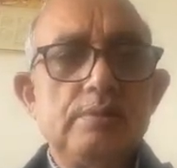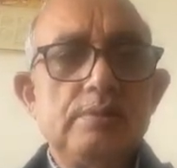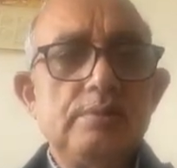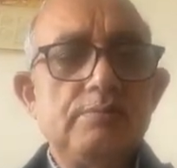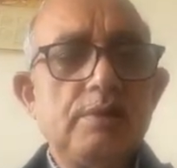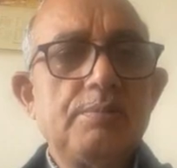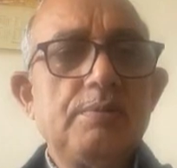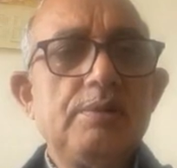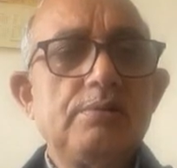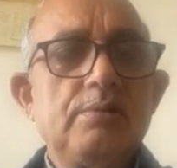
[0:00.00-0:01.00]

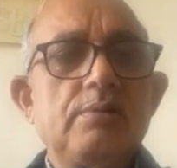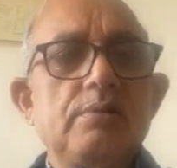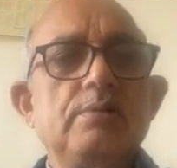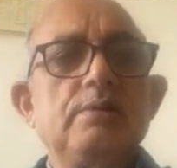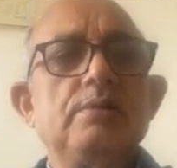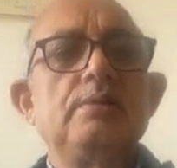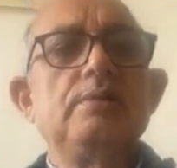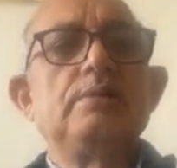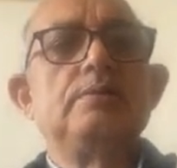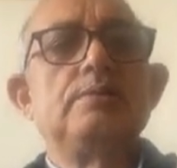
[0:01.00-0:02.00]
environment or
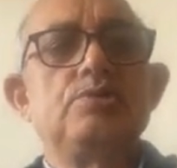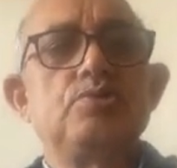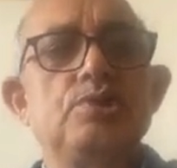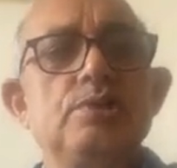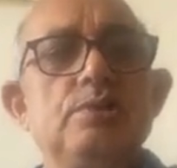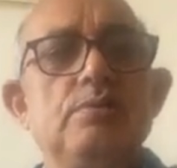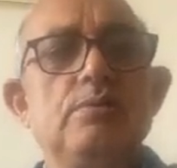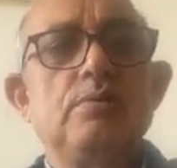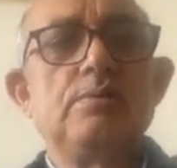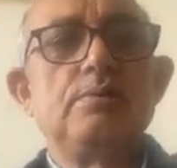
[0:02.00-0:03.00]
the situation
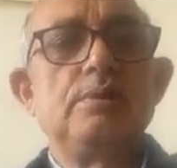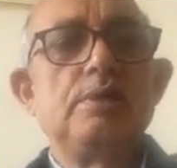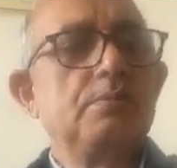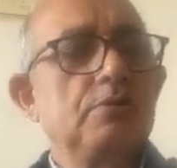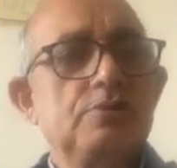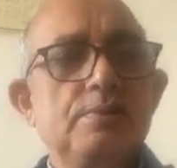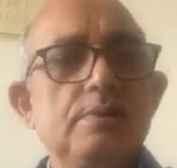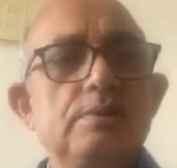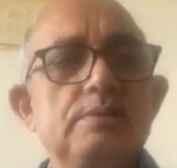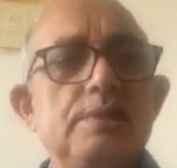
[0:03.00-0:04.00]
or the
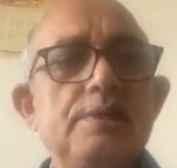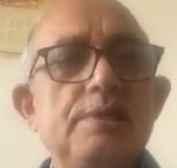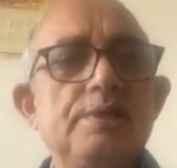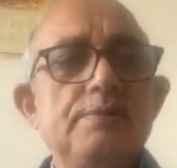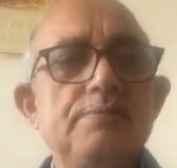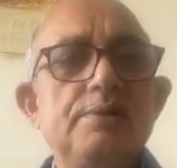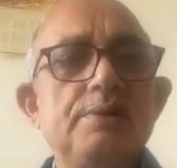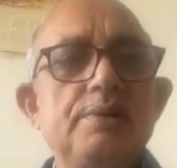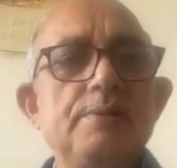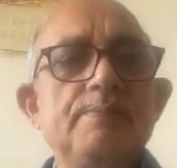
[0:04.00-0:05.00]
atmosphere slightly
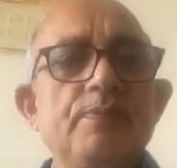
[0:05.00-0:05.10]
differently.